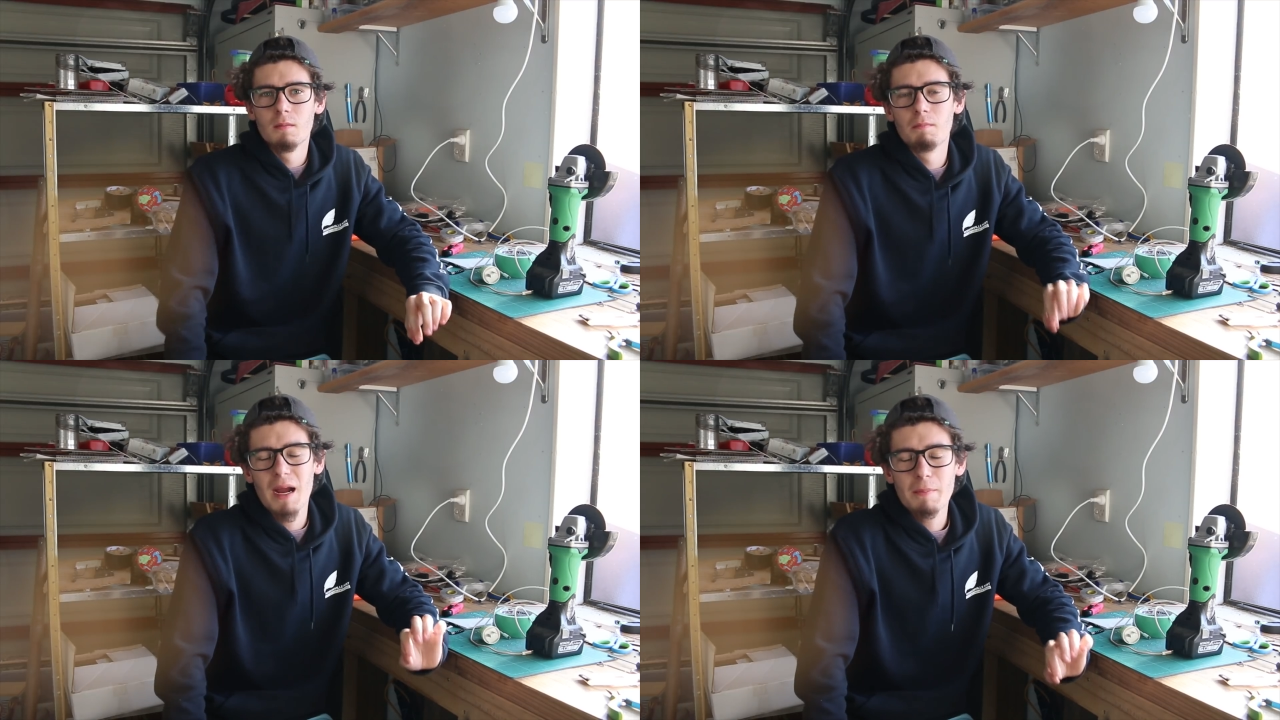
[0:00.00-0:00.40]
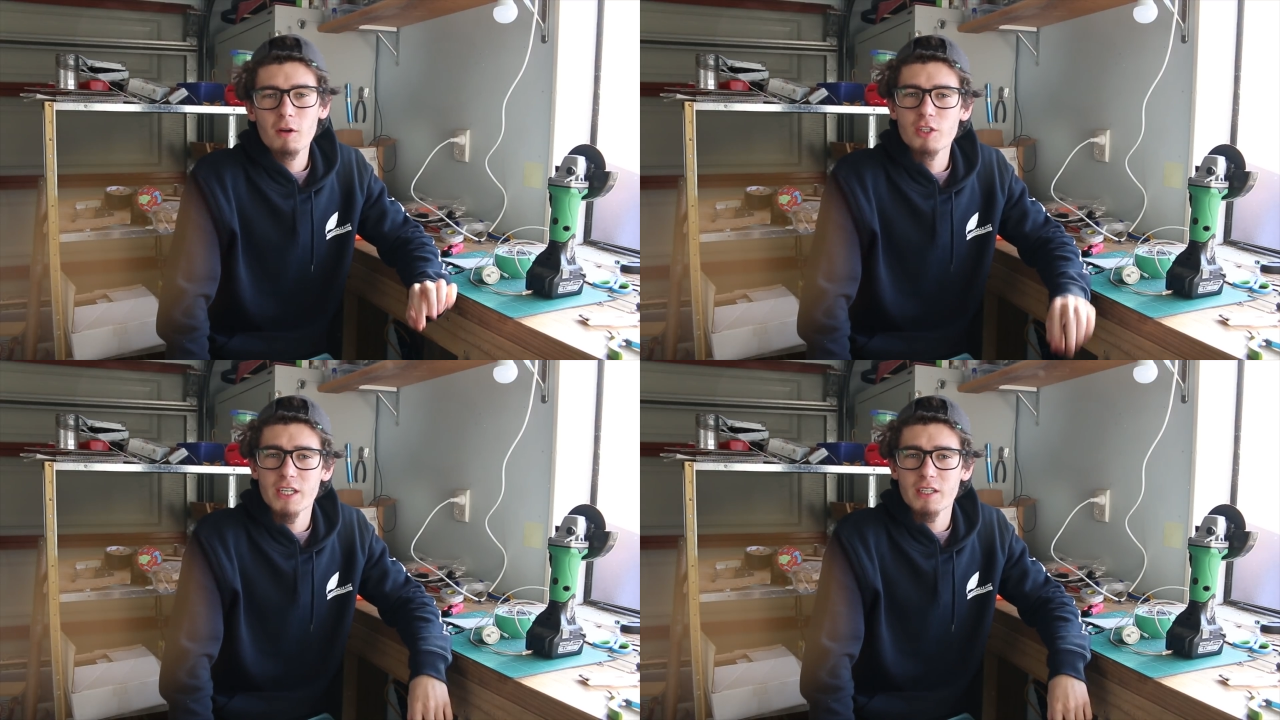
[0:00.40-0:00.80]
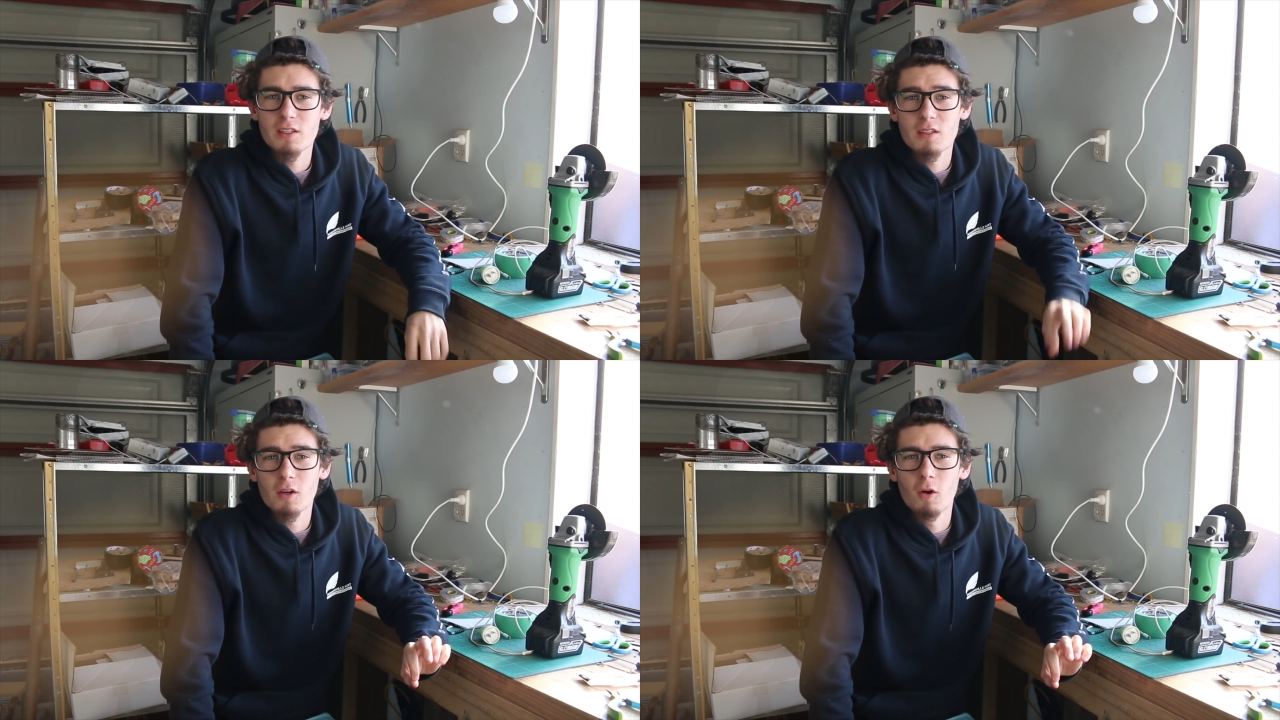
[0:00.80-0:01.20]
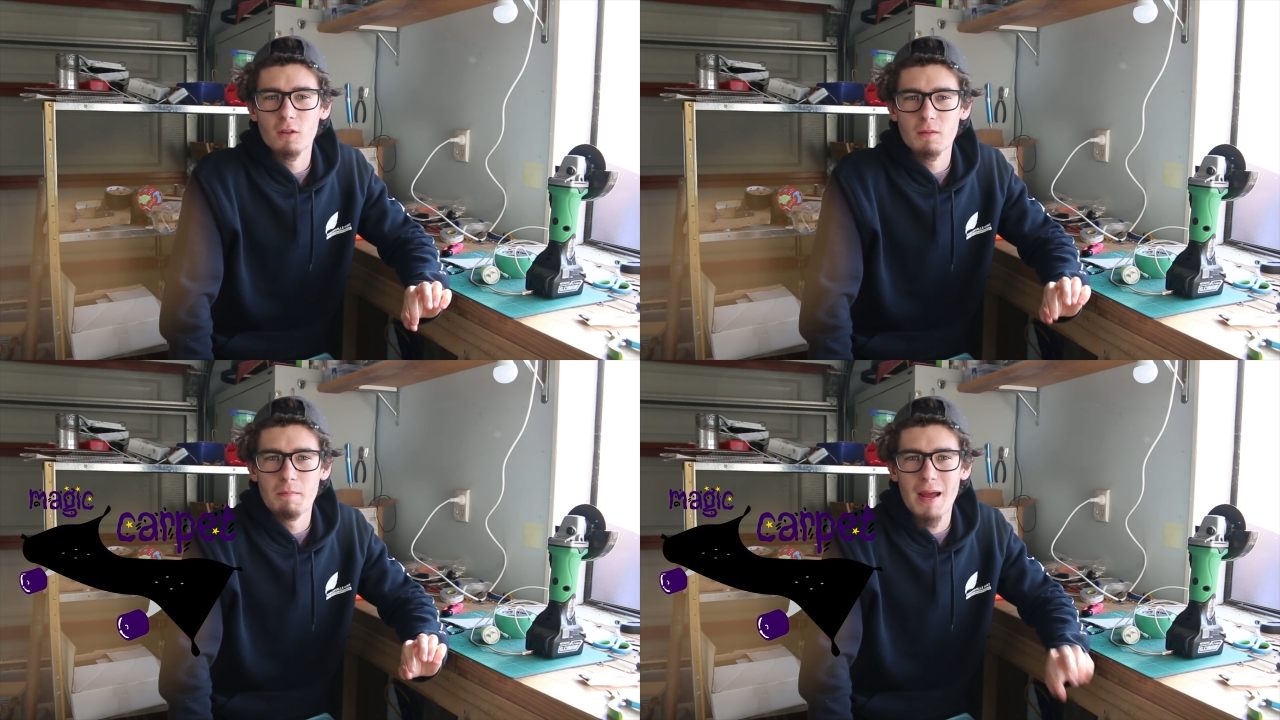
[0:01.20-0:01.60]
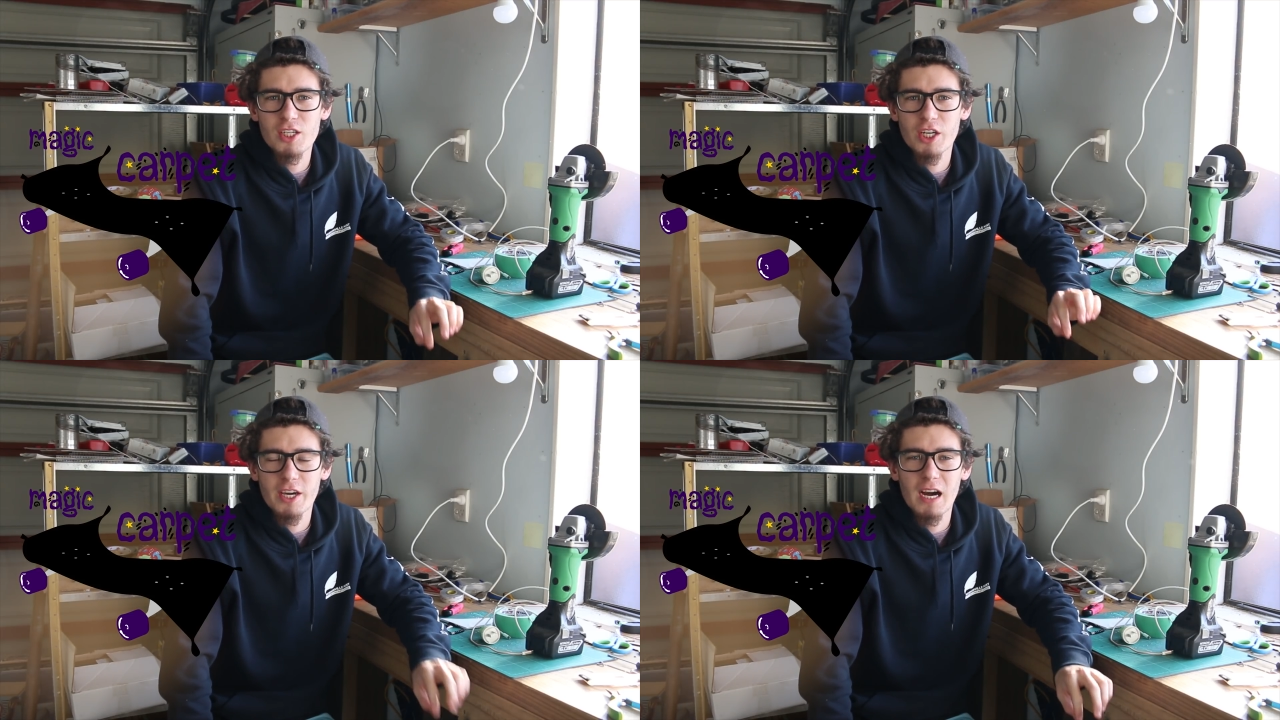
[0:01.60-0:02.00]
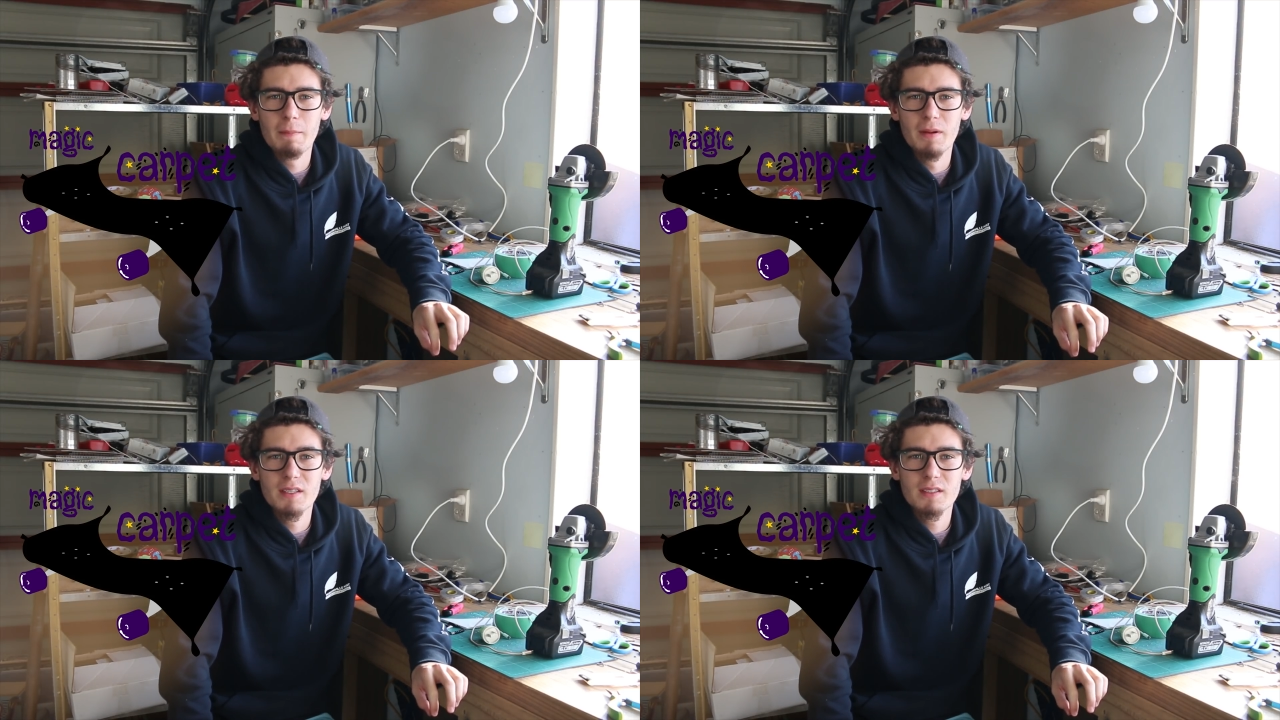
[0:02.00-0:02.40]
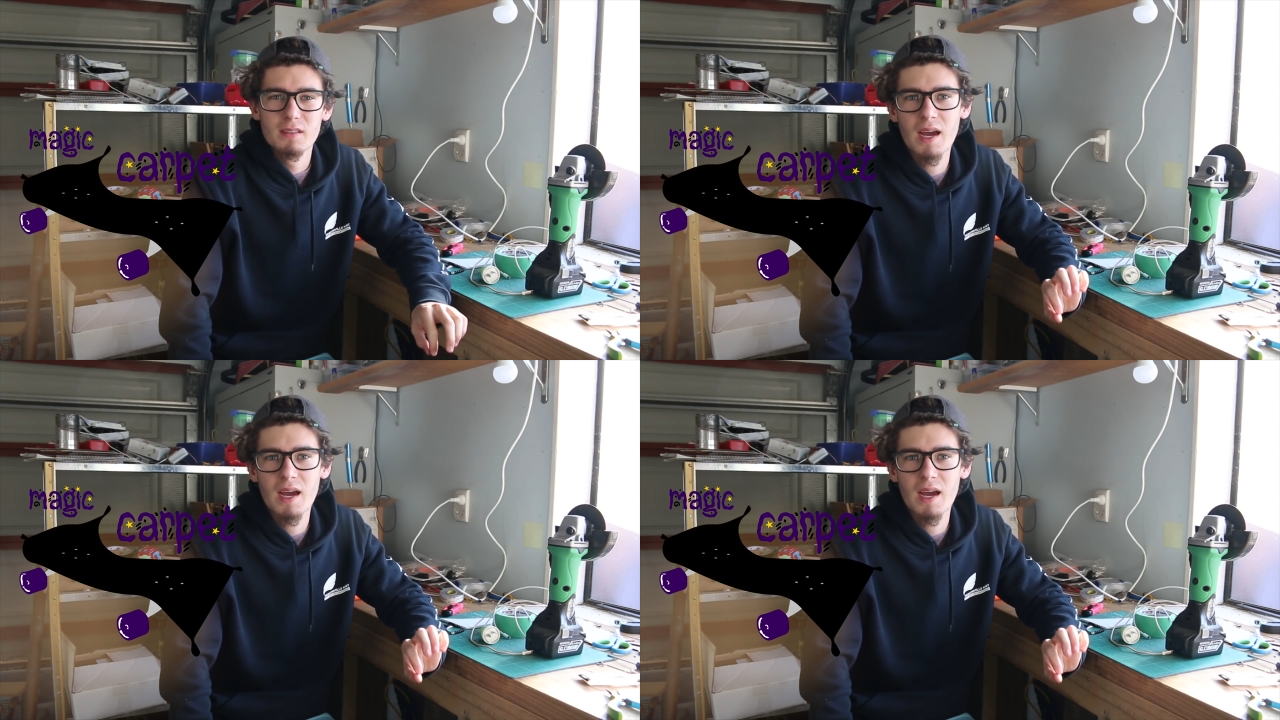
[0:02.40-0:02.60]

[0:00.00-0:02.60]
My project is called Magic Carpet.